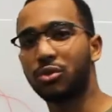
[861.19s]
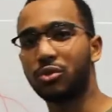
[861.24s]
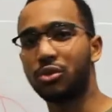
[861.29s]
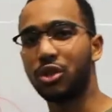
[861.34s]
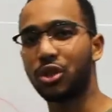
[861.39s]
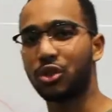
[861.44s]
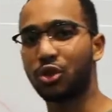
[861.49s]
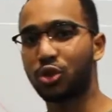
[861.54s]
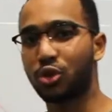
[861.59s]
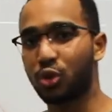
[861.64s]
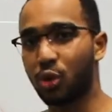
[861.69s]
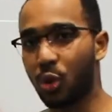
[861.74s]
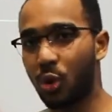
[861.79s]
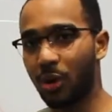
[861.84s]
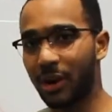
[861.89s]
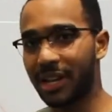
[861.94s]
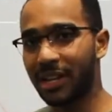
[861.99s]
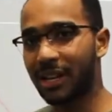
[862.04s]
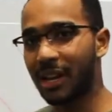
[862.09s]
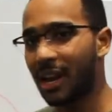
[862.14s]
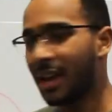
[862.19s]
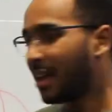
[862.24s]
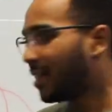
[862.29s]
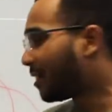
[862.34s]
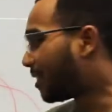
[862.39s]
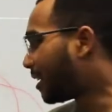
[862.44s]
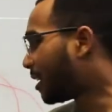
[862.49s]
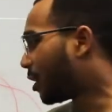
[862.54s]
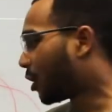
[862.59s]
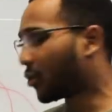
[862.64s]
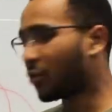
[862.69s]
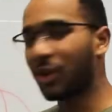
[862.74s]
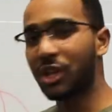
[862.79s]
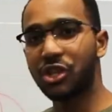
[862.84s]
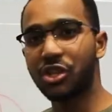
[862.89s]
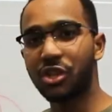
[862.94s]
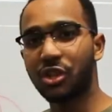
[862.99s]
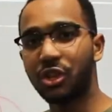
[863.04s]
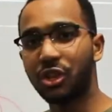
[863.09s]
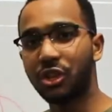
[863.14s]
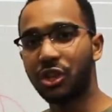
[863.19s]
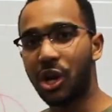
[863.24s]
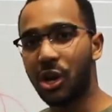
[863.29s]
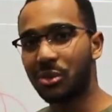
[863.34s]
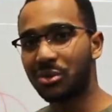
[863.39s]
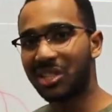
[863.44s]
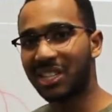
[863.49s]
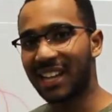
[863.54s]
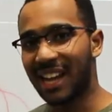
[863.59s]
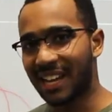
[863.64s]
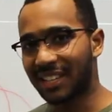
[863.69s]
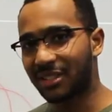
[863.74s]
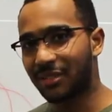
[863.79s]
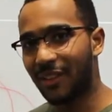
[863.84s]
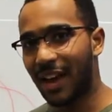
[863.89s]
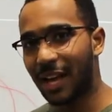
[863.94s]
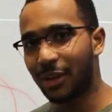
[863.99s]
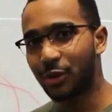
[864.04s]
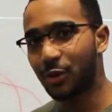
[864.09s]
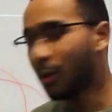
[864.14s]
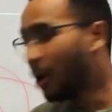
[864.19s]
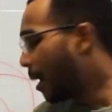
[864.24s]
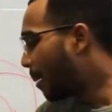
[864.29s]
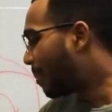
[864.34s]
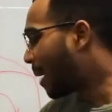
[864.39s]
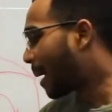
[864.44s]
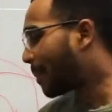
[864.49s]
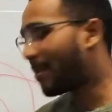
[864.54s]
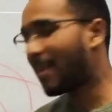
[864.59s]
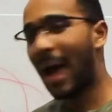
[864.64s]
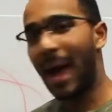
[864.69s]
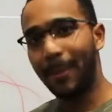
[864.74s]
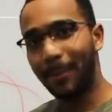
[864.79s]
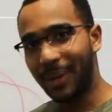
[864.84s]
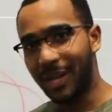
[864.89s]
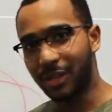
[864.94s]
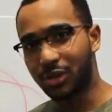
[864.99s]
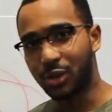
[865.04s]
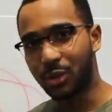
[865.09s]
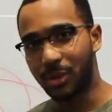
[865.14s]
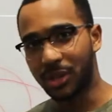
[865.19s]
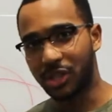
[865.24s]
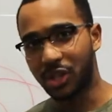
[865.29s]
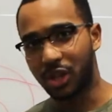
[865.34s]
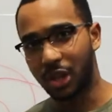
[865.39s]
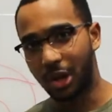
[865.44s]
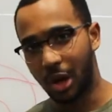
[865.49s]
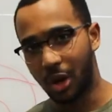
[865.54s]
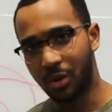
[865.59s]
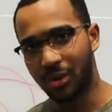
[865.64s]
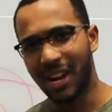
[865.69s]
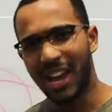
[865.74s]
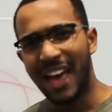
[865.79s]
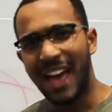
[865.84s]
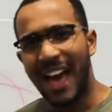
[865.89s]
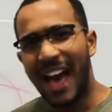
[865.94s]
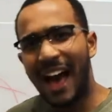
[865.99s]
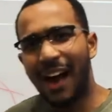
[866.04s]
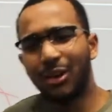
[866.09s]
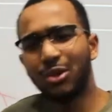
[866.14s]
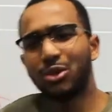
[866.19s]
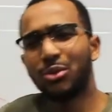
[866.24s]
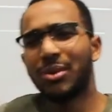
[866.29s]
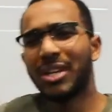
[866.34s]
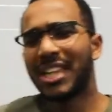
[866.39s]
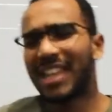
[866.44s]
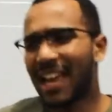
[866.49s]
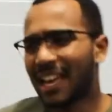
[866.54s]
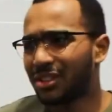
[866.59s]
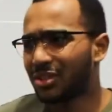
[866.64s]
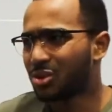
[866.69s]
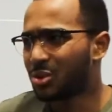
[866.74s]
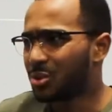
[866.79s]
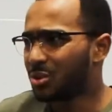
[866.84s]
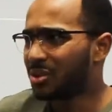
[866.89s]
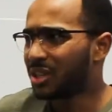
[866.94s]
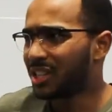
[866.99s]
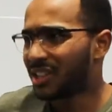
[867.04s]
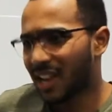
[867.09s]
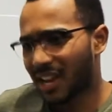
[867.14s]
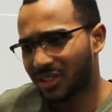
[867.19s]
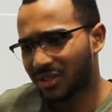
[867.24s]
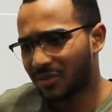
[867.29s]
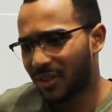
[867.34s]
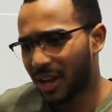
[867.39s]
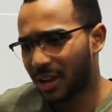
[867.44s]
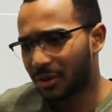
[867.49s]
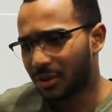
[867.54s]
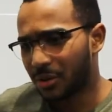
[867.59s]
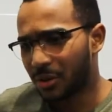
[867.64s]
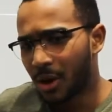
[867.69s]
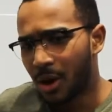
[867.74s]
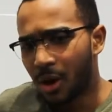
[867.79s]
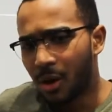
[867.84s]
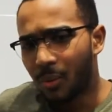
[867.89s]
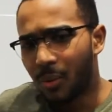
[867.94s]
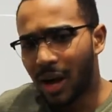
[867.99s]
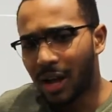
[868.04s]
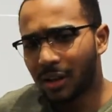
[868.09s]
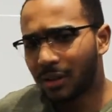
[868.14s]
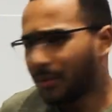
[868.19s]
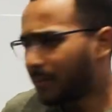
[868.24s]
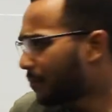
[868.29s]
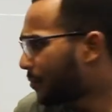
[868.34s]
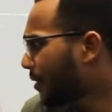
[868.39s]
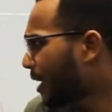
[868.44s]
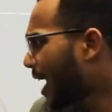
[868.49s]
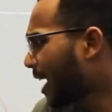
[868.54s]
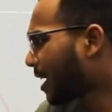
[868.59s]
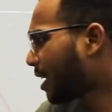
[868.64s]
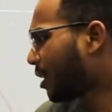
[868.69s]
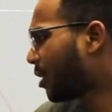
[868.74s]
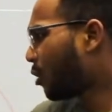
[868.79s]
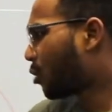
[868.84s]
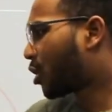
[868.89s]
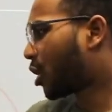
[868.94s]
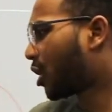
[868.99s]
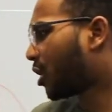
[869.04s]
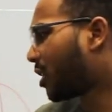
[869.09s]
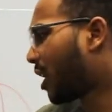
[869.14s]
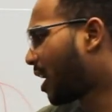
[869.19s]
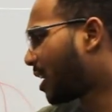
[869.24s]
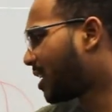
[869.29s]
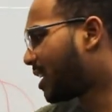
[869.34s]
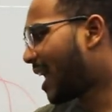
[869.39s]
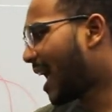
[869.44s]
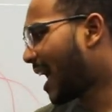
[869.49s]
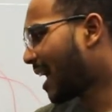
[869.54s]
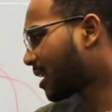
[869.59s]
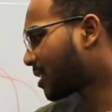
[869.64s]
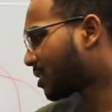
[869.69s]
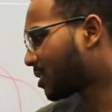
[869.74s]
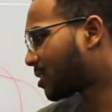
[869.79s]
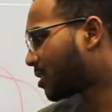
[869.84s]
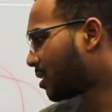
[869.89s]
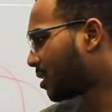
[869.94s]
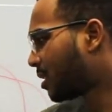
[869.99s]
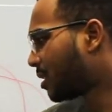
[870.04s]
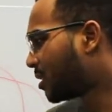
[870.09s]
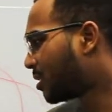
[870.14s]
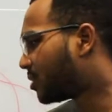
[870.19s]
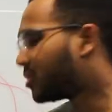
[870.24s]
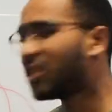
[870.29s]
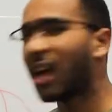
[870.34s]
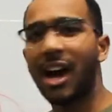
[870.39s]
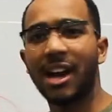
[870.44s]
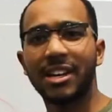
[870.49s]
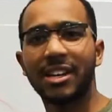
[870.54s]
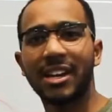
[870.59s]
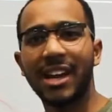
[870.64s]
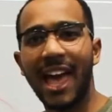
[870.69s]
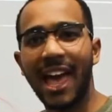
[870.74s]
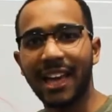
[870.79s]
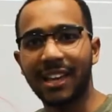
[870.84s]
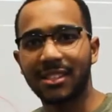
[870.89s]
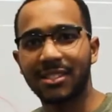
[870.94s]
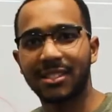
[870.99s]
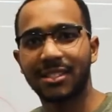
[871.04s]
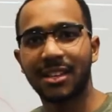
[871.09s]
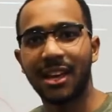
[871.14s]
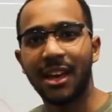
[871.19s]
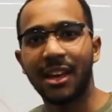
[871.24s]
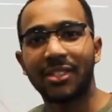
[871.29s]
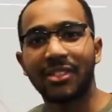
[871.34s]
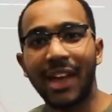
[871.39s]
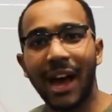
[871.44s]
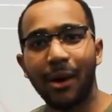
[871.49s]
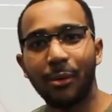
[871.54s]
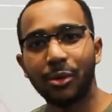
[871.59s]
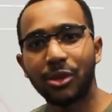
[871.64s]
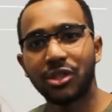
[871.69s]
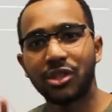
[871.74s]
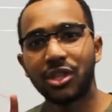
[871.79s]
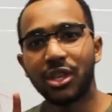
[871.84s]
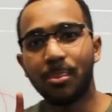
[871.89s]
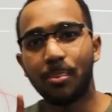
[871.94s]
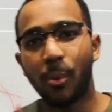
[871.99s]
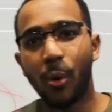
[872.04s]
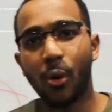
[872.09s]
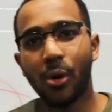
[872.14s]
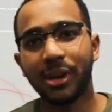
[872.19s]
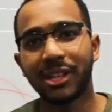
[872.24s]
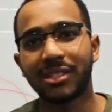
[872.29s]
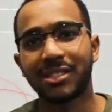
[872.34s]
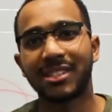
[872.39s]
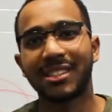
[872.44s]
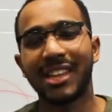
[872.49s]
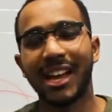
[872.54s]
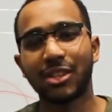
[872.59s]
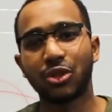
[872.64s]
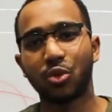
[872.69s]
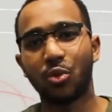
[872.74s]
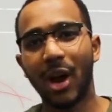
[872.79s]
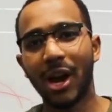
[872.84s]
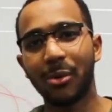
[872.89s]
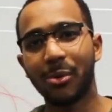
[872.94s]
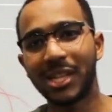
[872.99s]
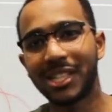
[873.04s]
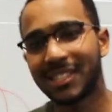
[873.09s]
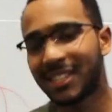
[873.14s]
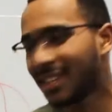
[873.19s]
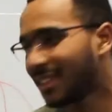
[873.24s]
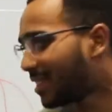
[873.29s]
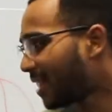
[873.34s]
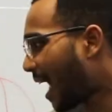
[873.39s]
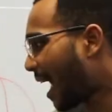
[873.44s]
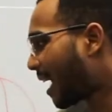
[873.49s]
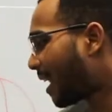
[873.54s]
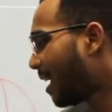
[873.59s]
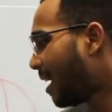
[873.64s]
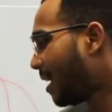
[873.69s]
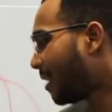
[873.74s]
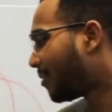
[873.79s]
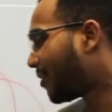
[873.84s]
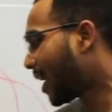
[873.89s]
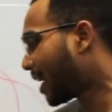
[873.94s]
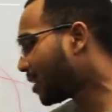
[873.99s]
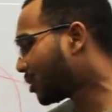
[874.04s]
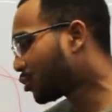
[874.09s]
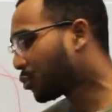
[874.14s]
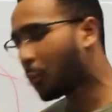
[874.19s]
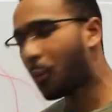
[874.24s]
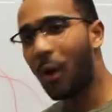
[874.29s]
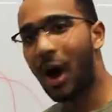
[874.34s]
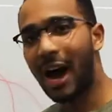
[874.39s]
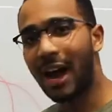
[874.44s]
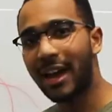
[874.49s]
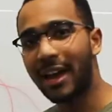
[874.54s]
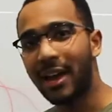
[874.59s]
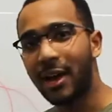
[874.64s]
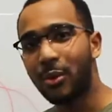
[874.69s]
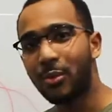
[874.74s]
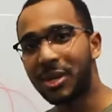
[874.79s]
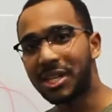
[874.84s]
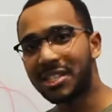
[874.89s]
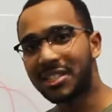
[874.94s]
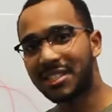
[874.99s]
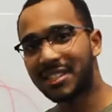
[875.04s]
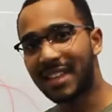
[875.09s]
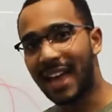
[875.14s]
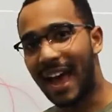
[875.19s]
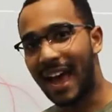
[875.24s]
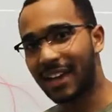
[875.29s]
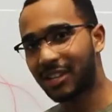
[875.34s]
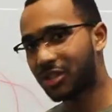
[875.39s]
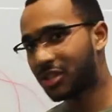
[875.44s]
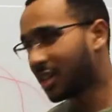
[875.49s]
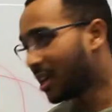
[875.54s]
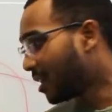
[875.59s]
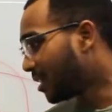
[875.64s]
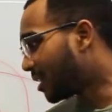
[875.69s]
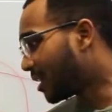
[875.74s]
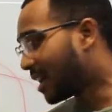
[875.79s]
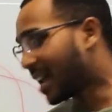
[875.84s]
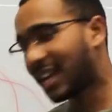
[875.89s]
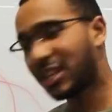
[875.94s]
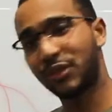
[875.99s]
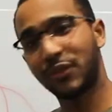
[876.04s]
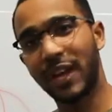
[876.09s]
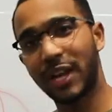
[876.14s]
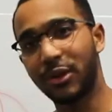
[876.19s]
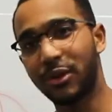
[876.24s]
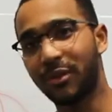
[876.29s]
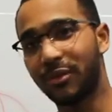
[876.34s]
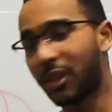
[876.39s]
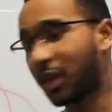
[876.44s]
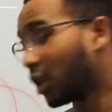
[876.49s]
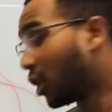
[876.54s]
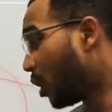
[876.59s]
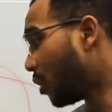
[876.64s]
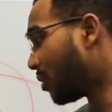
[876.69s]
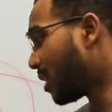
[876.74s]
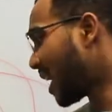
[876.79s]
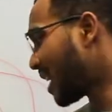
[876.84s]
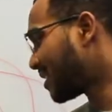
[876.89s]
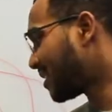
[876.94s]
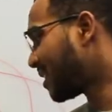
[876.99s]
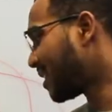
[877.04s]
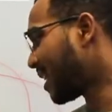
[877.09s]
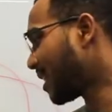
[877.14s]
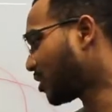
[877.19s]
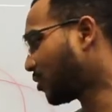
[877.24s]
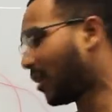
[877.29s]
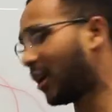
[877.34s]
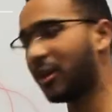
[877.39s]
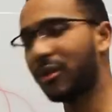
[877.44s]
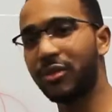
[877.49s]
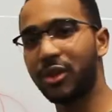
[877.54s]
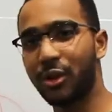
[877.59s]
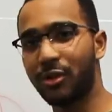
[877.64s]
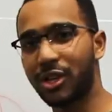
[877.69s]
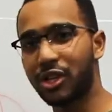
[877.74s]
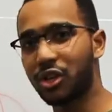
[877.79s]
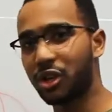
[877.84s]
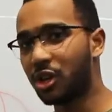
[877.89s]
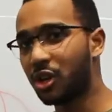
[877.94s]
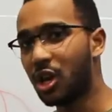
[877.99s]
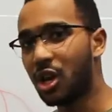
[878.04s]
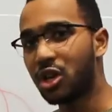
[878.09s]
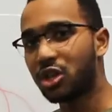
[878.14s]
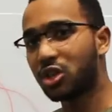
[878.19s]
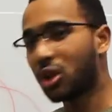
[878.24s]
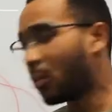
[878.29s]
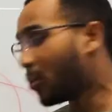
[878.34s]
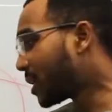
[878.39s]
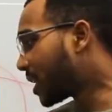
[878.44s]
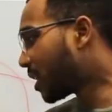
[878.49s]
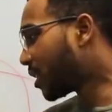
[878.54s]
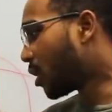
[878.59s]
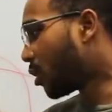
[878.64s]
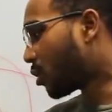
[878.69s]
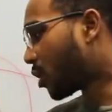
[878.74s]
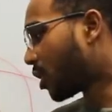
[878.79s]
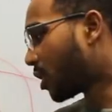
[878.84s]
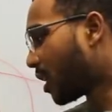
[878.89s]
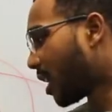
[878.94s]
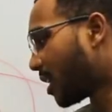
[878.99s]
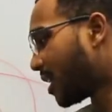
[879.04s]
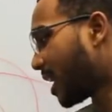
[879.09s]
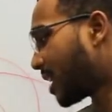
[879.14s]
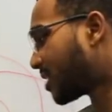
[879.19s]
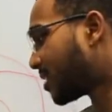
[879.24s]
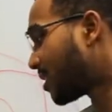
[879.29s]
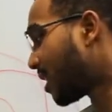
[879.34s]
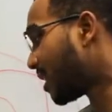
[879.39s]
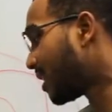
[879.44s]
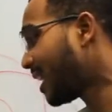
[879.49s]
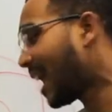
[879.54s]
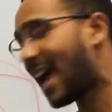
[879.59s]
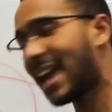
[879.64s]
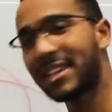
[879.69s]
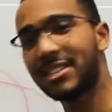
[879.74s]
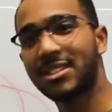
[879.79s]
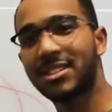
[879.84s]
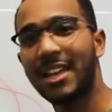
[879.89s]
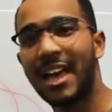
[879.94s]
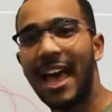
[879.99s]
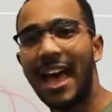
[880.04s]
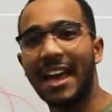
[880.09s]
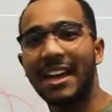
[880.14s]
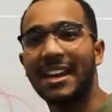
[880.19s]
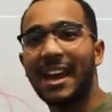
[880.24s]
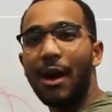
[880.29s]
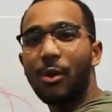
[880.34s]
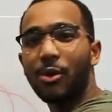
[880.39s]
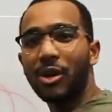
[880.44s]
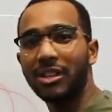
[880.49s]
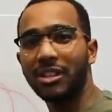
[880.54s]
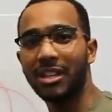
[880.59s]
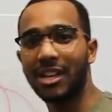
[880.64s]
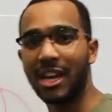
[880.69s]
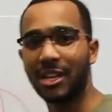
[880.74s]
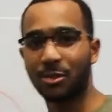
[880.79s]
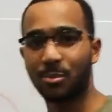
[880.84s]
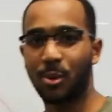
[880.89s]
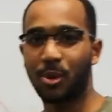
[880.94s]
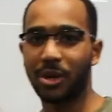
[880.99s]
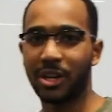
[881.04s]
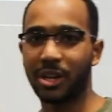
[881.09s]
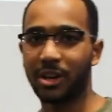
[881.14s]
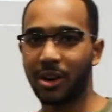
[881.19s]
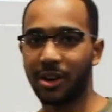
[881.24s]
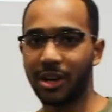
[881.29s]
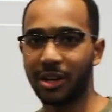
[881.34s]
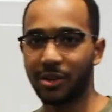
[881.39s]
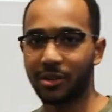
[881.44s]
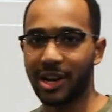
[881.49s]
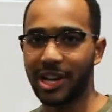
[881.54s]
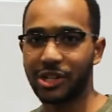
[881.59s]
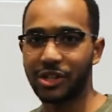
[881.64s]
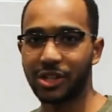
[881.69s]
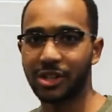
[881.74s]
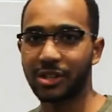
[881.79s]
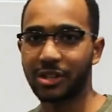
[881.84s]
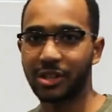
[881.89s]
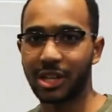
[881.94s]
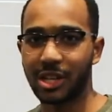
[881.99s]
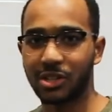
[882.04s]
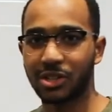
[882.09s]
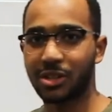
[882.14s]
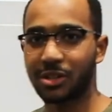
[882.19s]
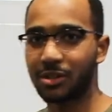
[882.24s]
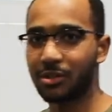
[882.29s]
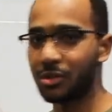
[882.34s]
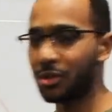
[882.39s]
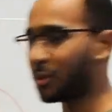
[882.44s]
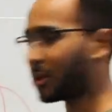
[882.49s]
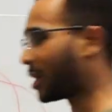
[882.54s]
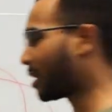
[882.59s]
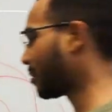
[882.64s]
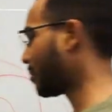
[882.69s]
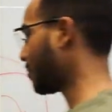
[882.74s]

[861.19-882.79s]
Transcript: destroyed the original node's next value by mapping to its clone? How do we get to the next value? Well, I can go cur.next next. That was the point. That's why we did that. That is why we stashed the next value of the clone as the next value of the original, so we can go cur.next, and now we're at the next point in our iteration. Let's do it.